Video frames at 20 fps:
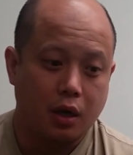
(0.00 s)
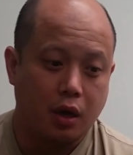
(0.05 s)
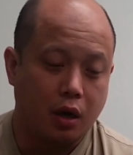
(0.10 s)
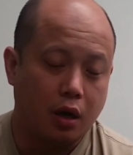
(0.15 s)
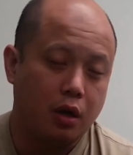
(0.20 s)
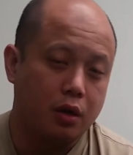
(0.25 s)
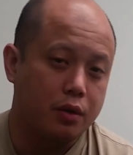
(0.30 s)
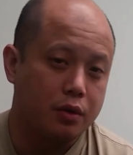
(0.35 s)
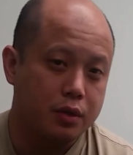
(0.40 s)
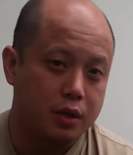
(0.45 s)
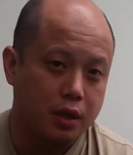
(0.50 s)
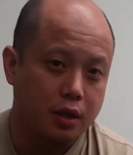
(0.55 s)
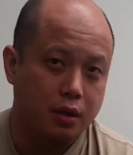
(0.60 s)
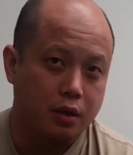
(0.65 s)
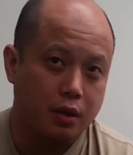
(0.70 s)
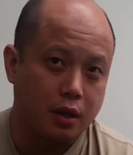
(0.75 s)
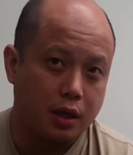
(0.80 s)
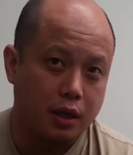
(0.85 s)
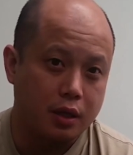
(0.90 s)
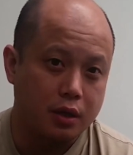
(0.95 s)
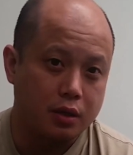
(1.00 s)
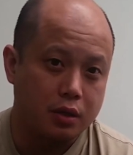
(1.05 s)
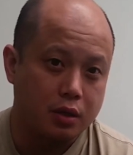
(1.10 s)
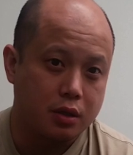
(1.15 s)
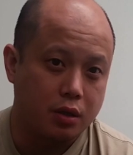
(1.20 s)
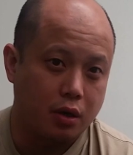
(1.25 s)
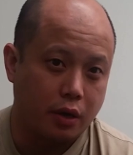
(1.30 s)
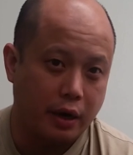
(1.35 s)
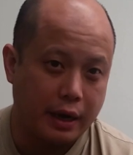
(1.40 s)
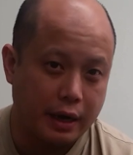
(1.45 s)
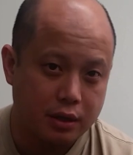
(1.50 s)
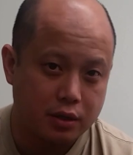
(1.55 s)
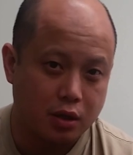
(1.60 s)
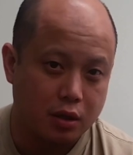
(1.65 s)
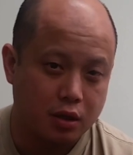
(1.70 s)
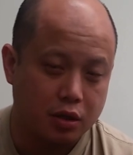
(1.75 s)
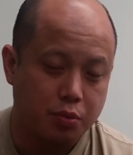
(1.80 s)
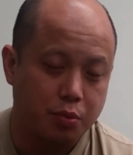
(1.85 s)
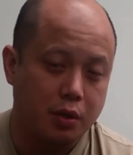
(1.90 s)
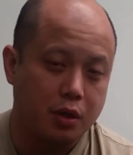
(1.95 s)
all those other things, your
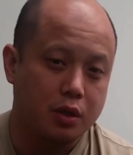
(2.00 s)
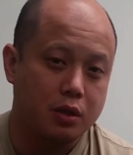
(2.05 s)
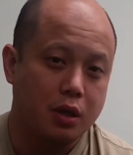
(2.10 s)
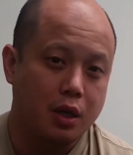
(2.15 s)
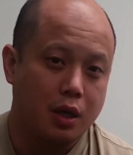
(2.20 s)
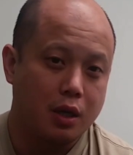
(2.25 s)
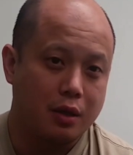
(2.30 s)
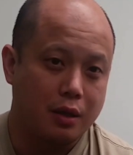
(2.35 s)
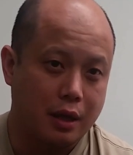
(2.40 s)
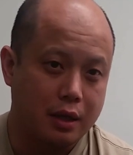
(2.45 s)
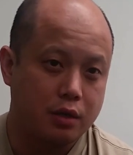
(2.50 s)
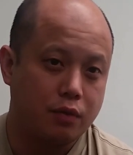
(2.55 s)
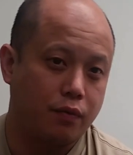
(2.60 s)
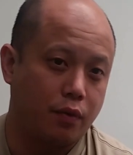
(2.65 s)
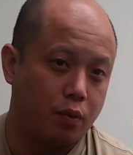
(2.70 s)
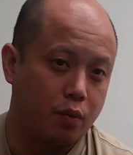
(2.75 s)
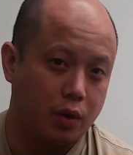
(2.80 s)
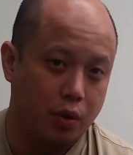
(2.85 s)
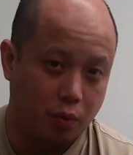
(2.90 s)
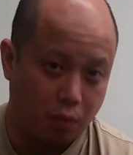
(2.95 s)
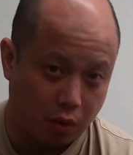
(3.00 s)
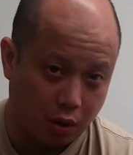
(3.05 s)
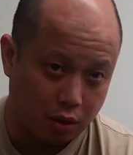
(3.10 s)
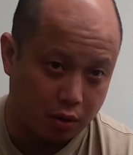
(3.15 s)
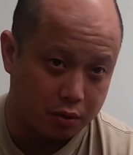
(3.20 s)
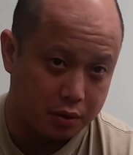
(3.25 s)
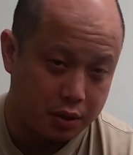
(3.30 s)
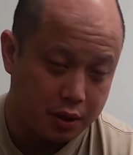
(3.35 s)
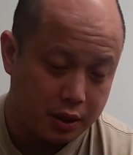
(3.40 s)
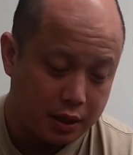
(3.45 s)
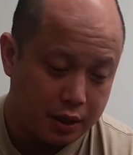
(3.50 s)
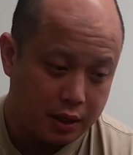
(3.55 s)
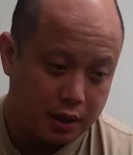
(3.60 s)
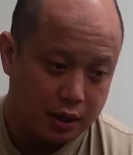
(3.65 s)
hands-on experience, that's for real world.